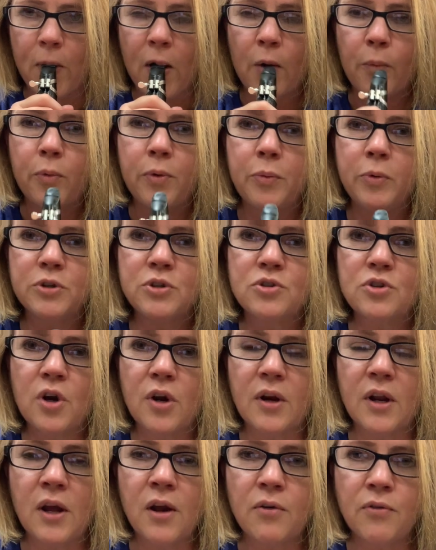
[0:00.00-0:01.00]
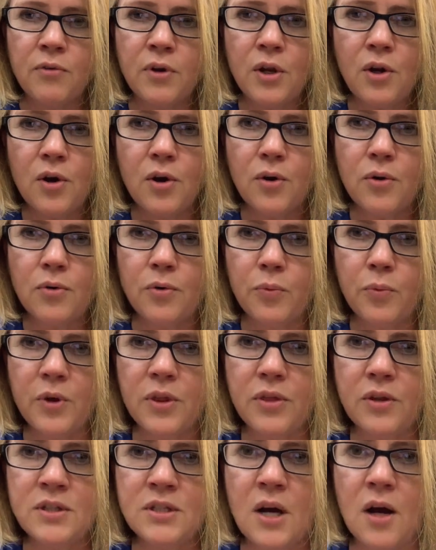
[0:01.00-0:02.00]
We will start every note with
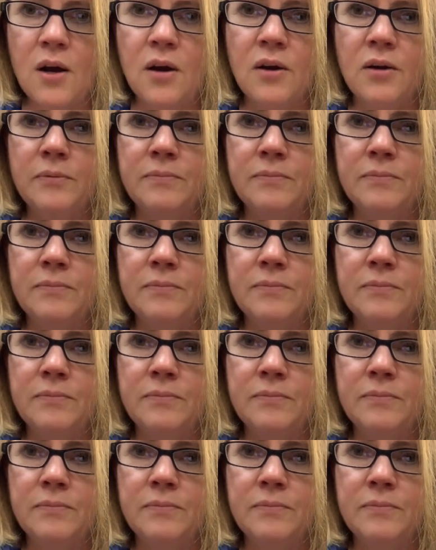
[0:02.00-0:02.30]
the tongue.